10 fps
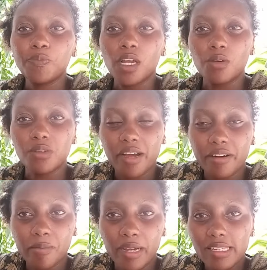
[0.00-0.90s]
I was
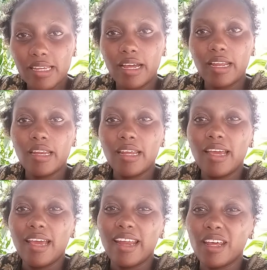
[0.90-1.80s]
carrying my son,
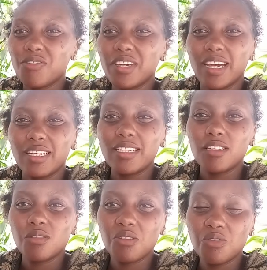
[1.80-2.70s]
and I figured
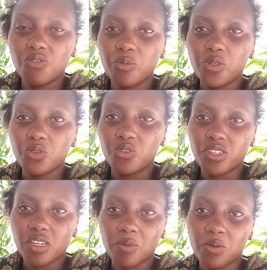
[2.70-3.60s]
there's no need for me to
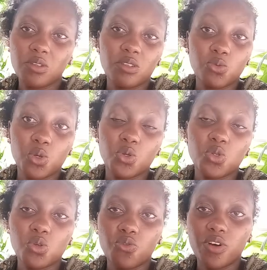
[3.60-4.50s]
dress up because we're not
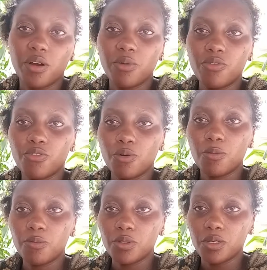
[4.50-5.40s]
so far away
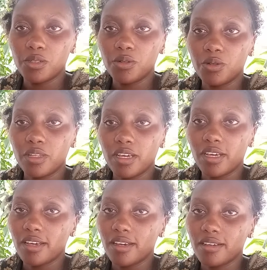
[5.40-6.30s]
from you know
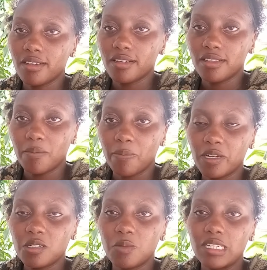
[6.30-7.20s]
the the
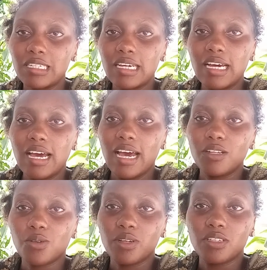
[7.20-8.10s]
apartment,
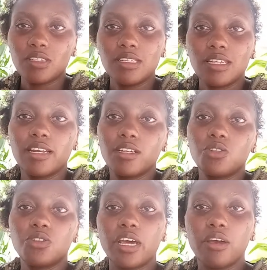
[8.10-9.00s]
and so I just decided
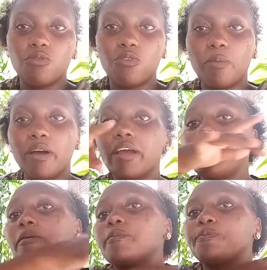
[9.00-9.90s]
to tie over my